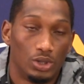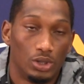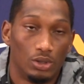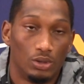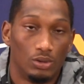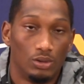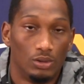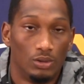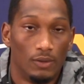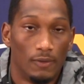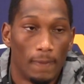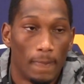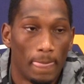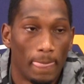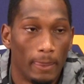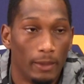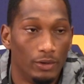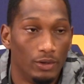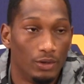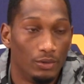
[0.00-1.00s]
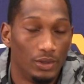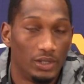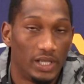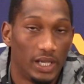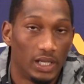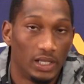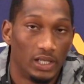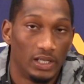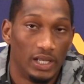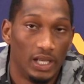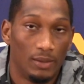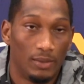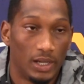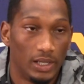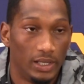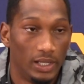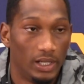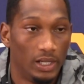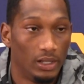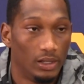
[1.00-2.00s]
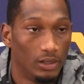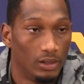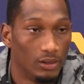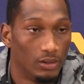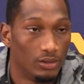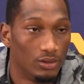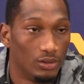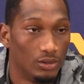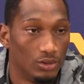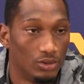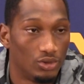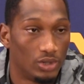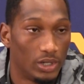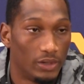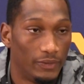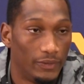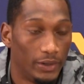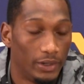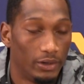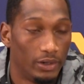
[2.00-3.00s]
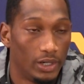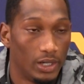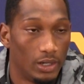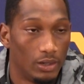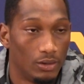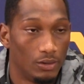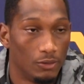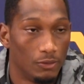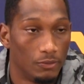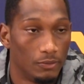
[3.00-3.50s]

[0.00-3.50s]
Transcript: So, you know, we're taking it day by day, trying to figure it out.